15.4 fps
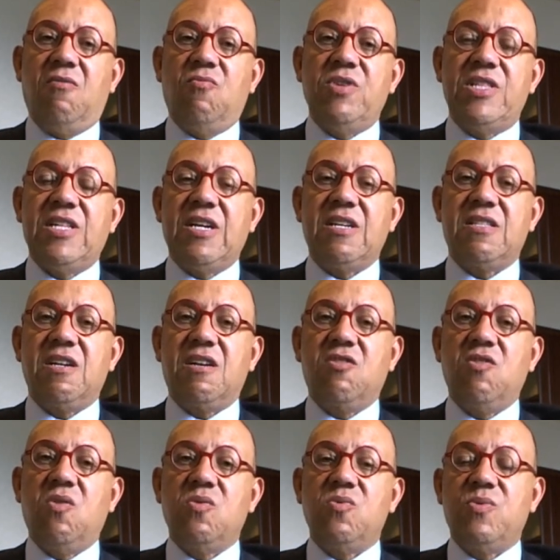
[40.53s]
We think that
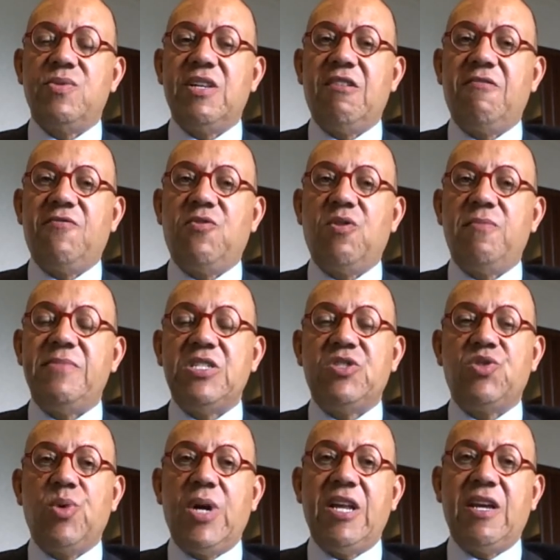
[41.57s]
gold will therefore be
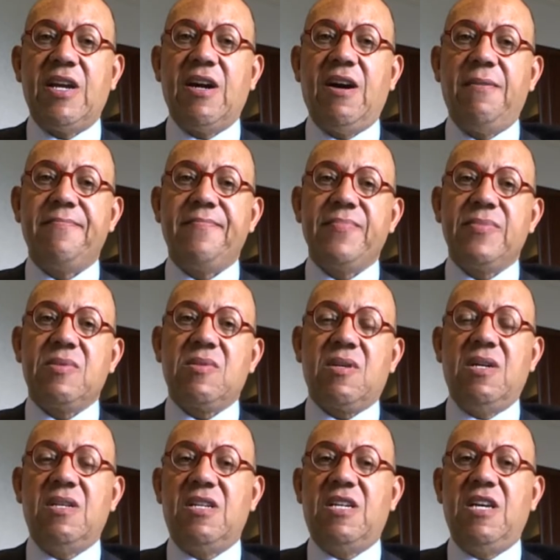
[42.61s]
trading up,
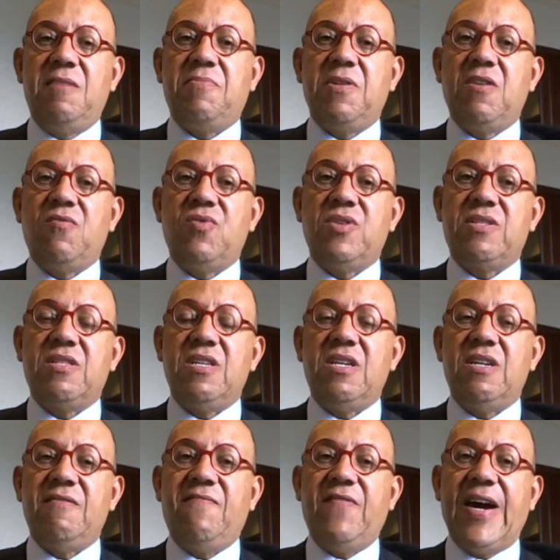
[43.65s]
in keeping with
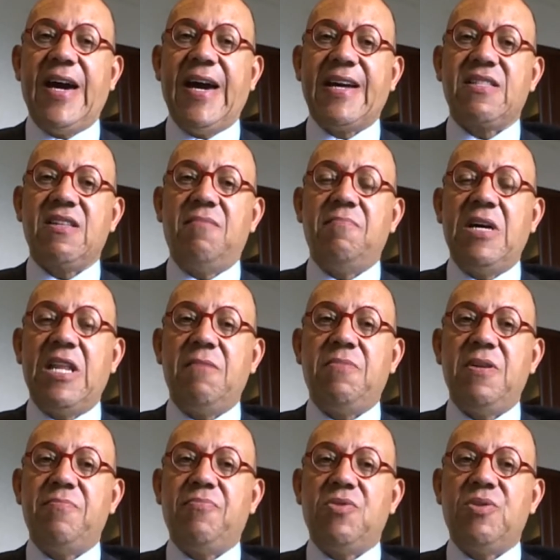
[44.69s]
the fact that many
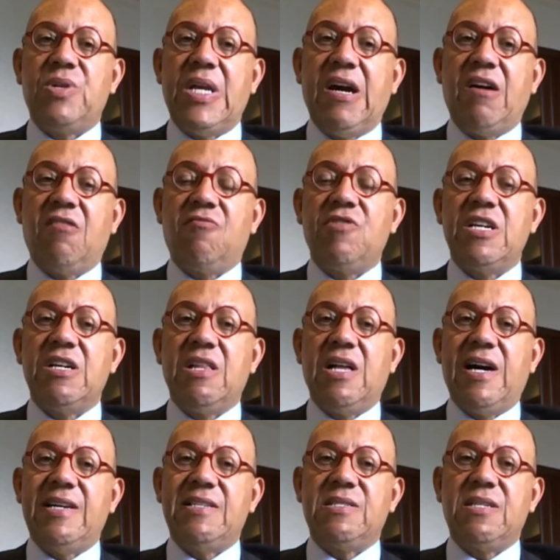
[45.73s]
people are now
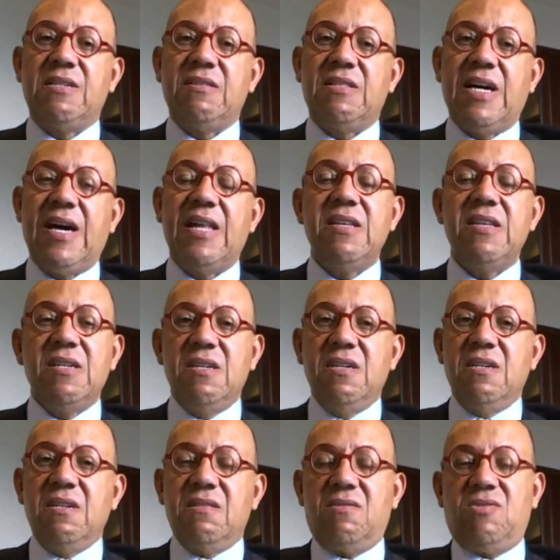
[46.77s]
realizing that
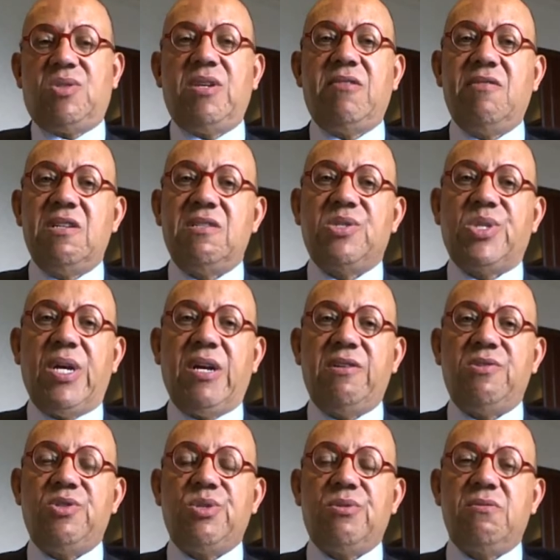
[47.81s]
the serious
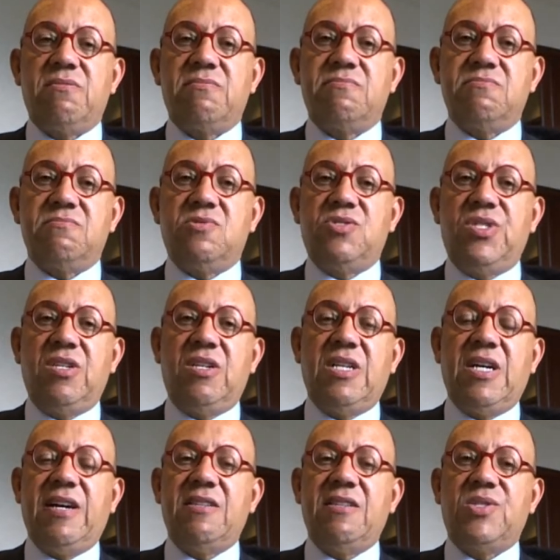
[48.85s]
danger to the
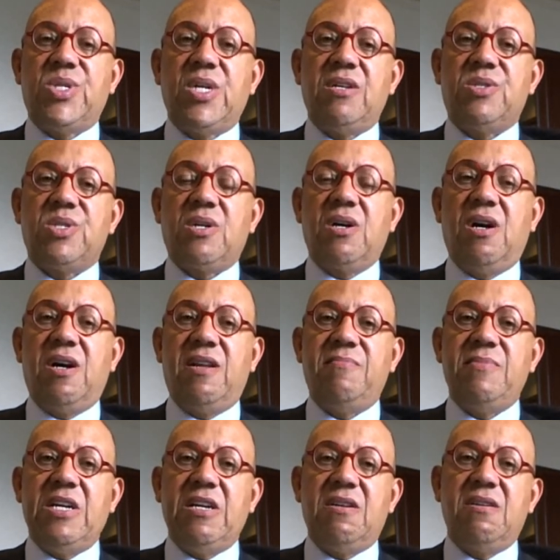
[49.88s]
United States
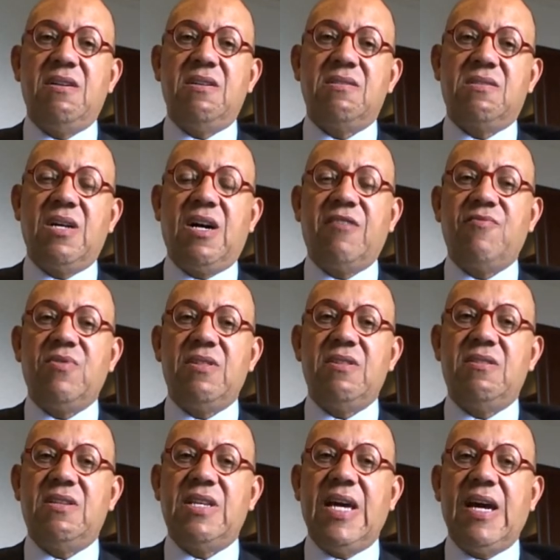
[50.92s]
economy is not really
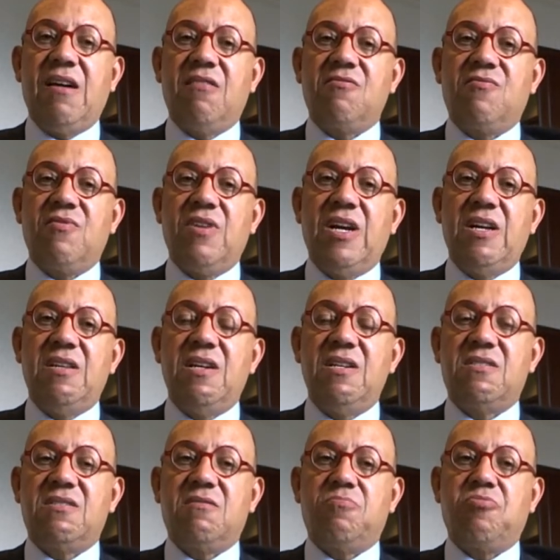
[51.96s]
the downgrade,
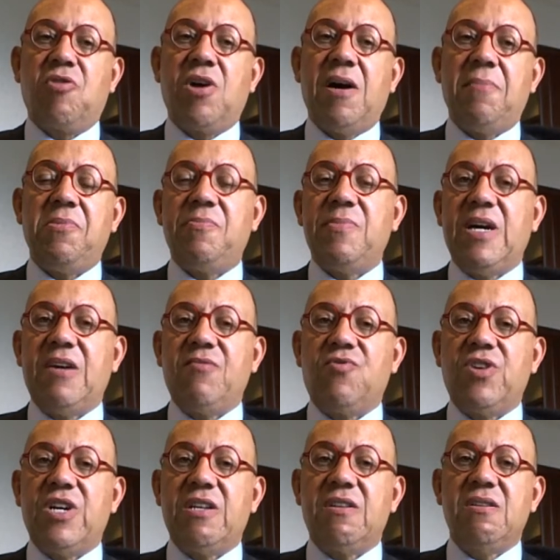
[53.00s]
it's the problem that
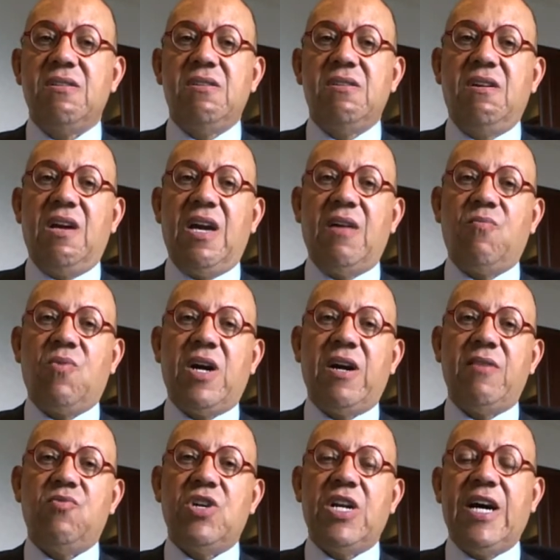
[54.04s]
we're in and
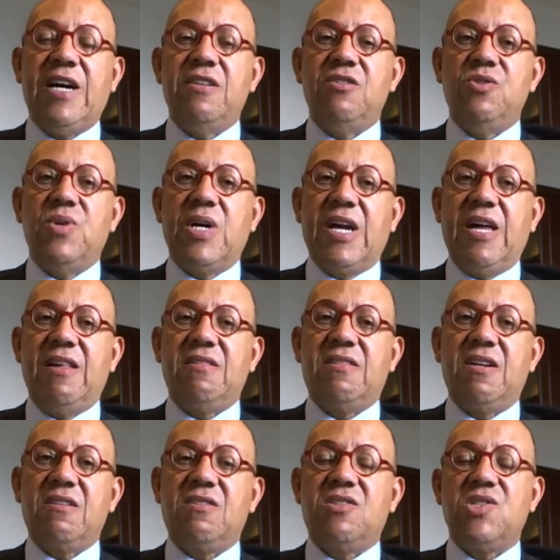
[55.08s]
why we're not doing
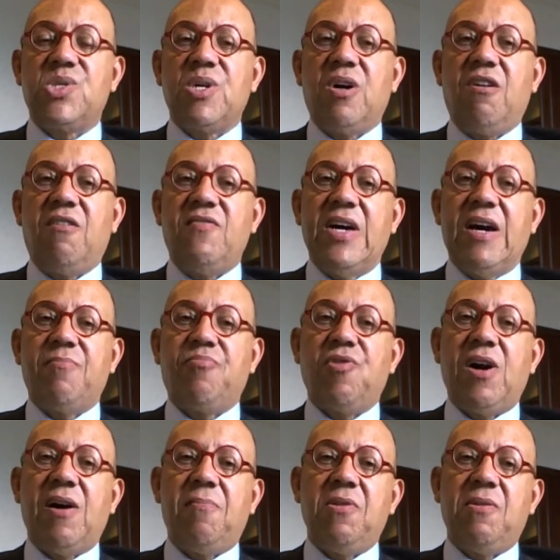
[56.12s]
anything to solve that
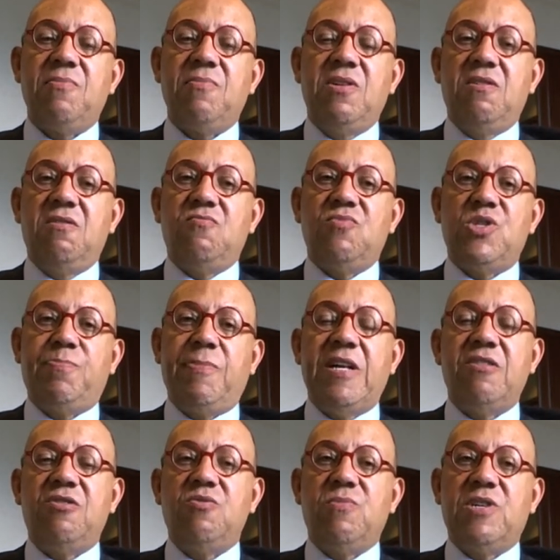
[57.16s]
problem. We
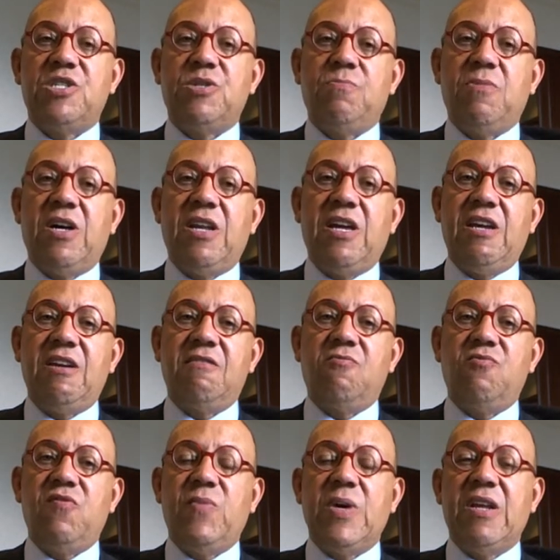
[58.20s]
spend too much money.
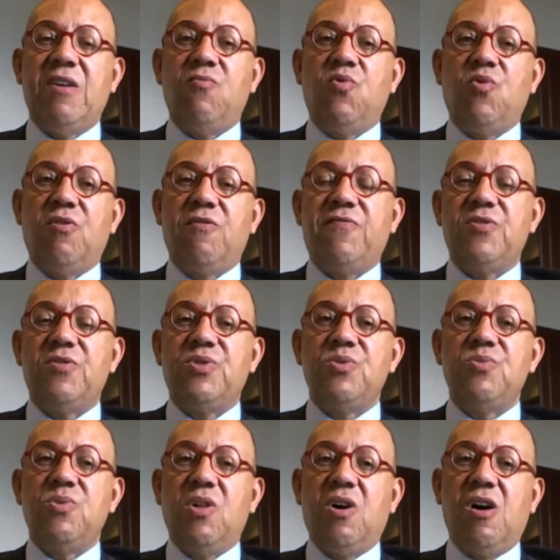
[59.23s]
We've been at war for
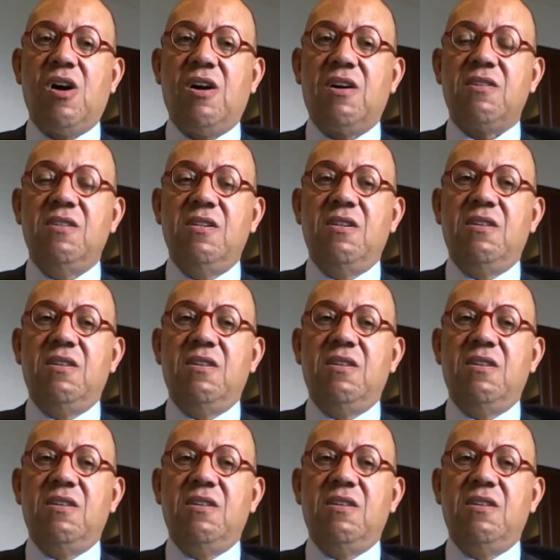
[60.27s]
too long.